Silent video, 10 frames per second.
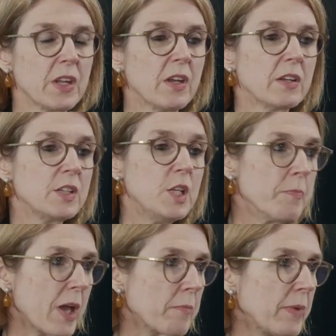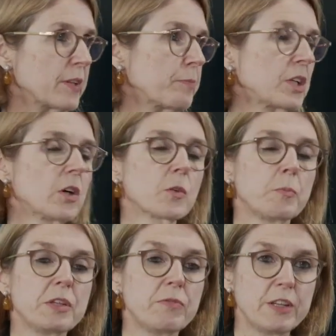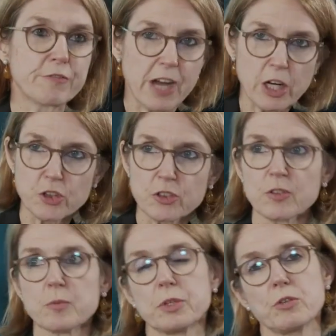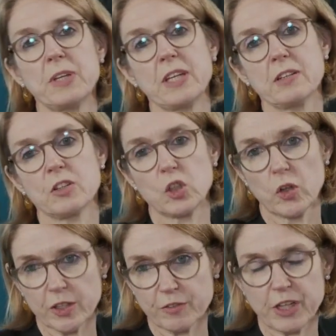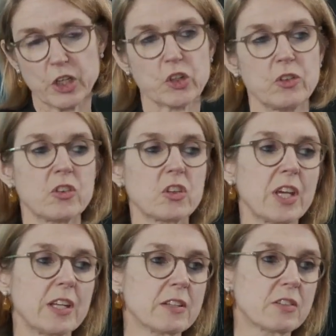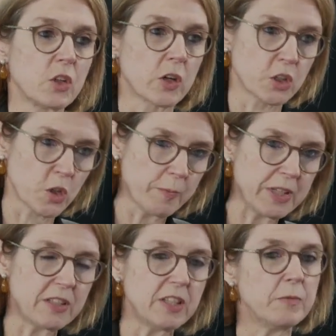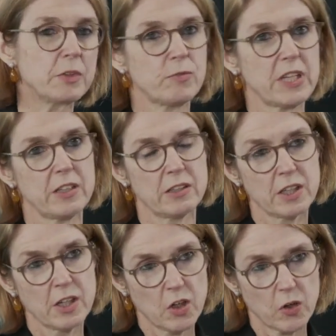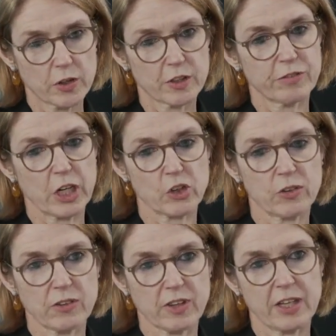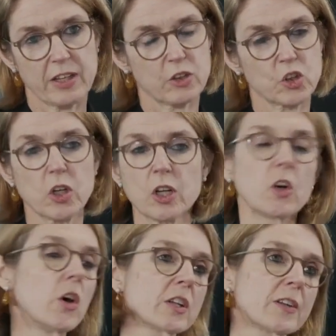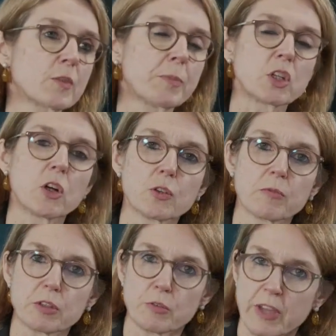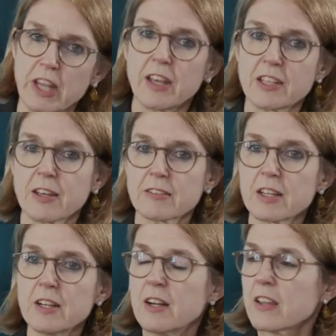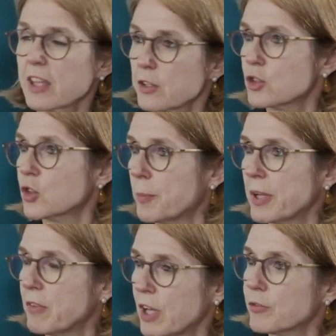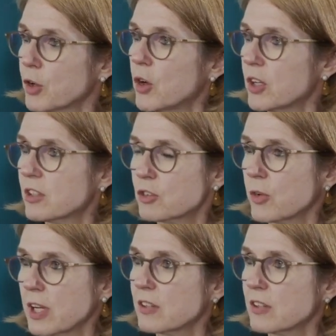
team members, but also between functions, between the audit functions and the audit committee, between audit functions and external auditors, but also with the regulators, that is a topic we have heard during the